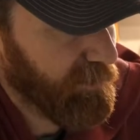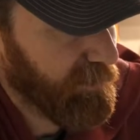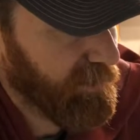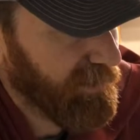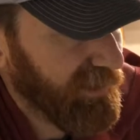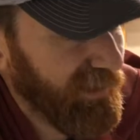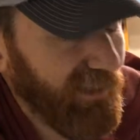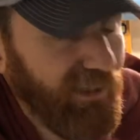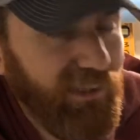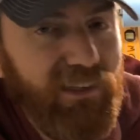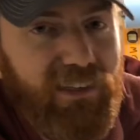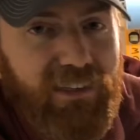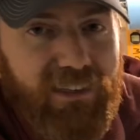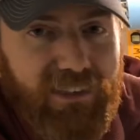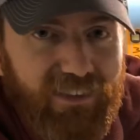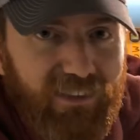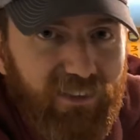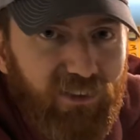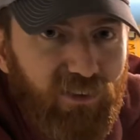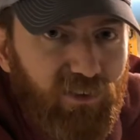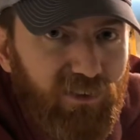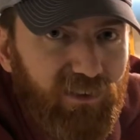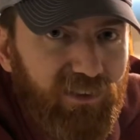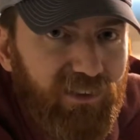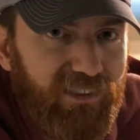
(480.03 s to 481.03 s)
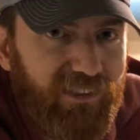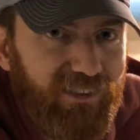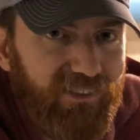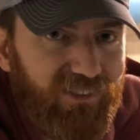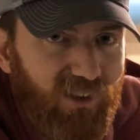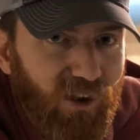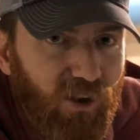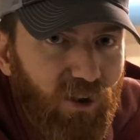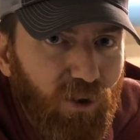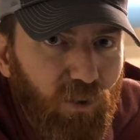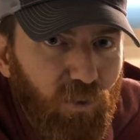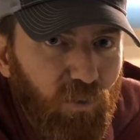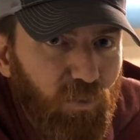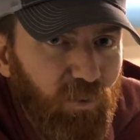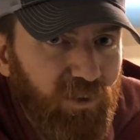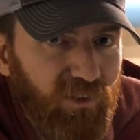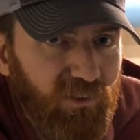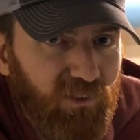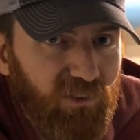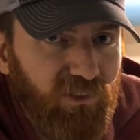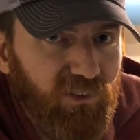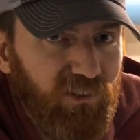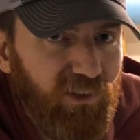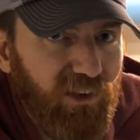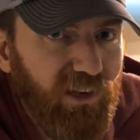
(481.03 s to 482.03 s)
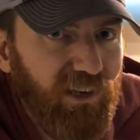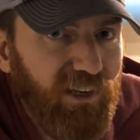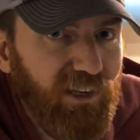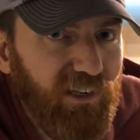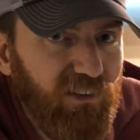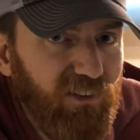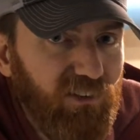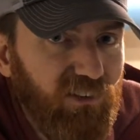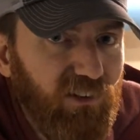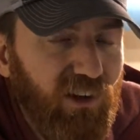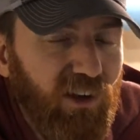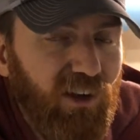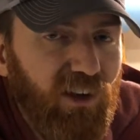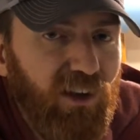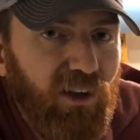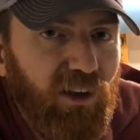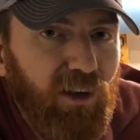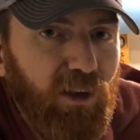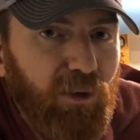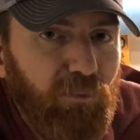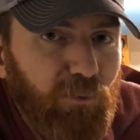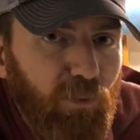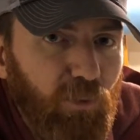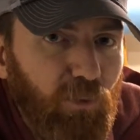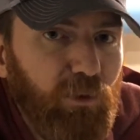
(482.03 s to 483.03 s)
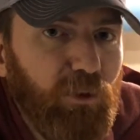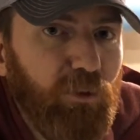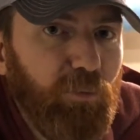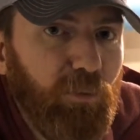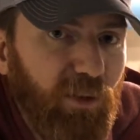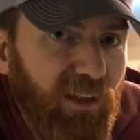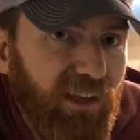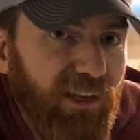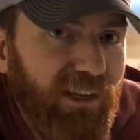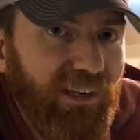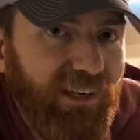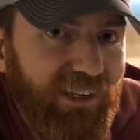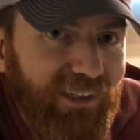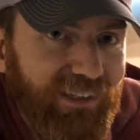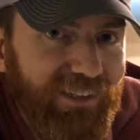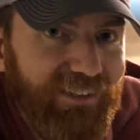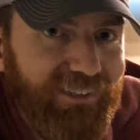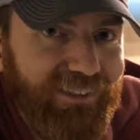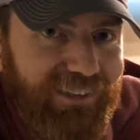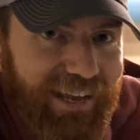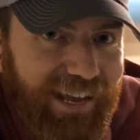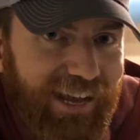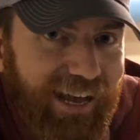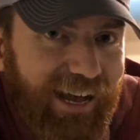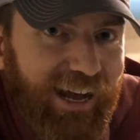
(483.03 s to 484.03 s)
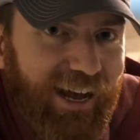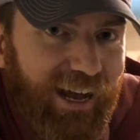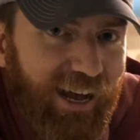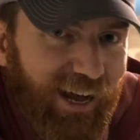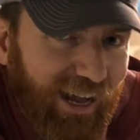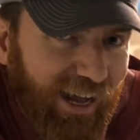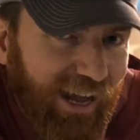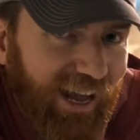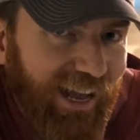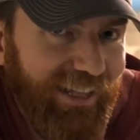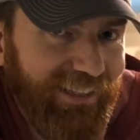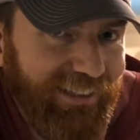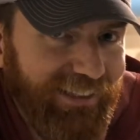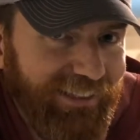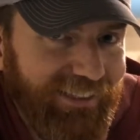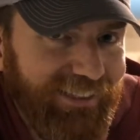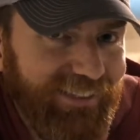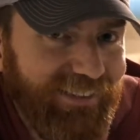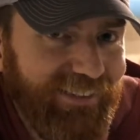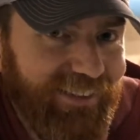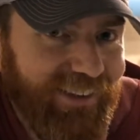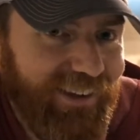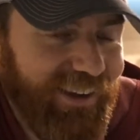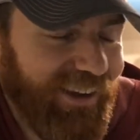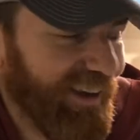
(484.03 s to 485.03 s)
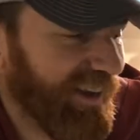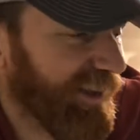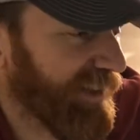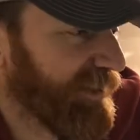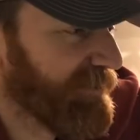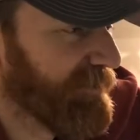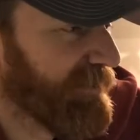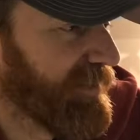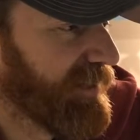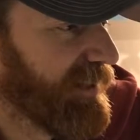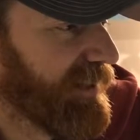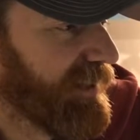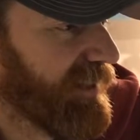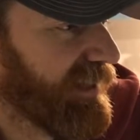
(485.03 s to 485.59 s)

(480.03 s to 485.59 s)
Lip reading: be, and things always change, but what the plan is at this time